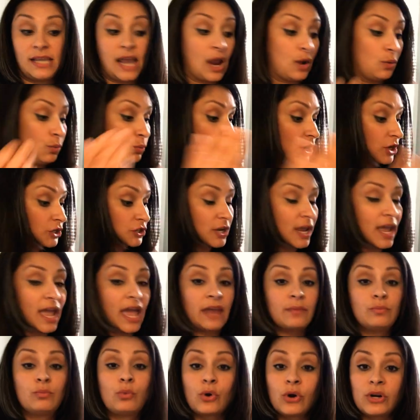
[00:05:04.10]
I wish I
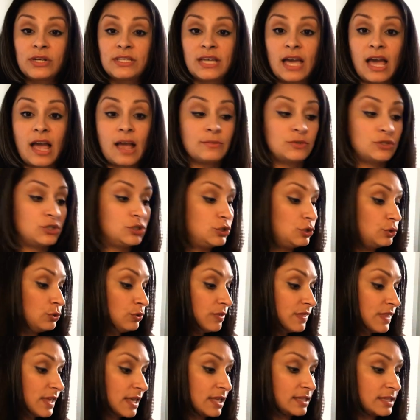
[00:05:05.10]
had more time to do
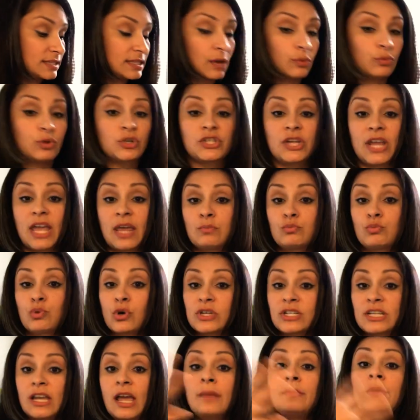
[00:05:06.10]
this. I wish I had more
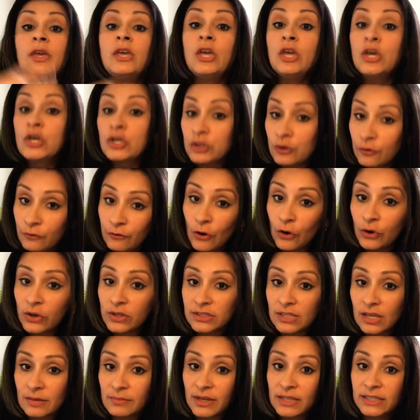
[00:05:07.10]
time to focus
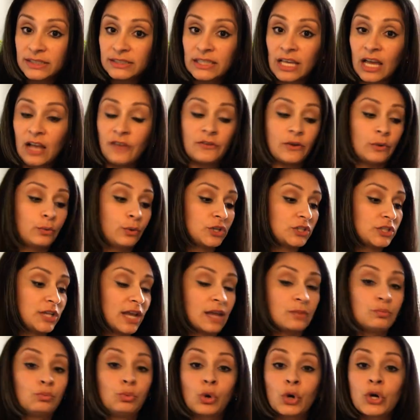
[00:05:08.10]
on myself. I wish I
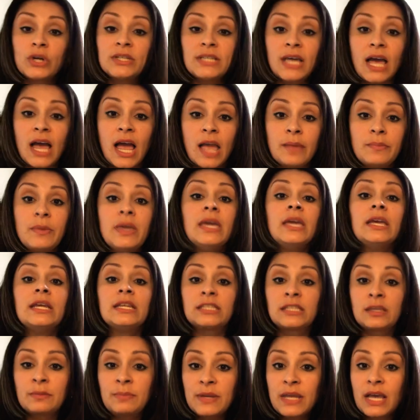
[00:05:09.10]
had more time
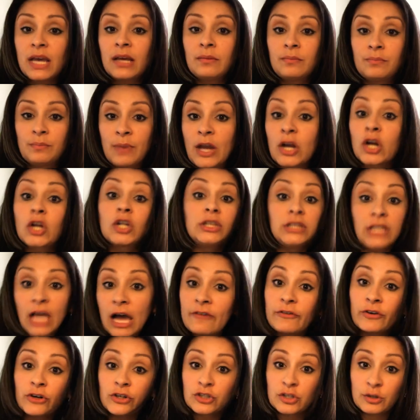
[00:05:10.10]
to be a better
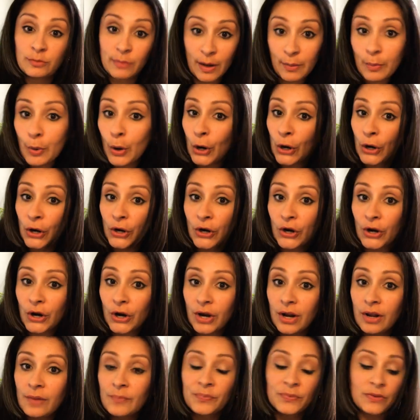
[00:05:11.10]
lover to my partner.
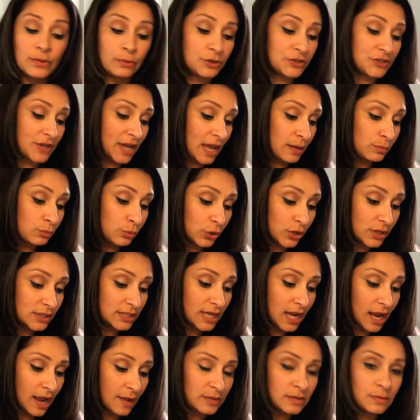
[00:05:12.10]
I wish I had more
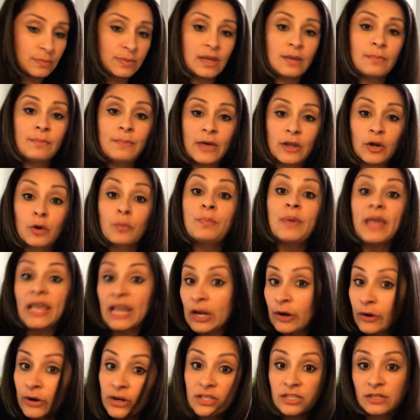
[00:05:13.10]
time to be a better
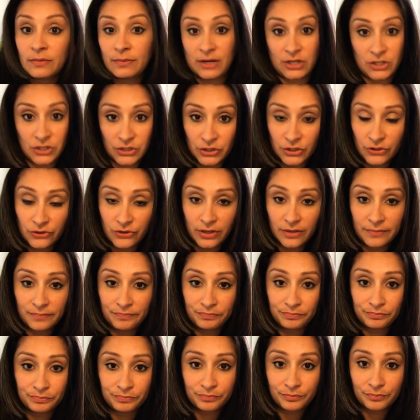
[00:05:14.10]
parent to my children.
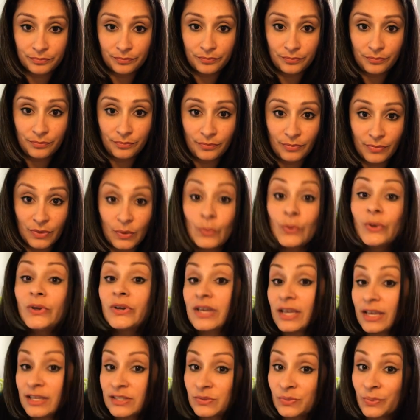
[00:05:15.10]
Well,
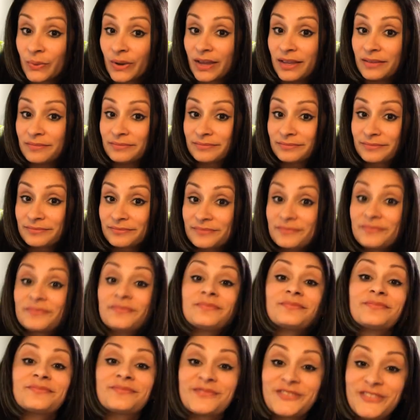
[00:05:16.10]
guess what?
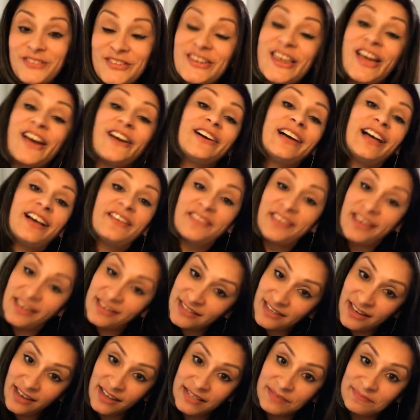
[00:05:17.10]
You now have that
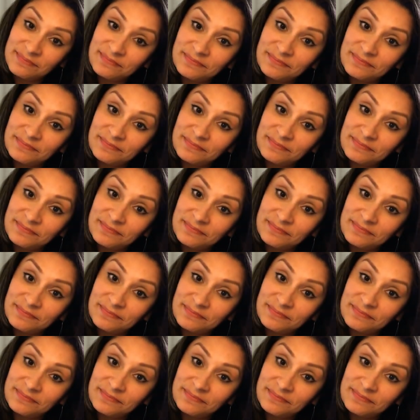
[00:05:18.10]
time.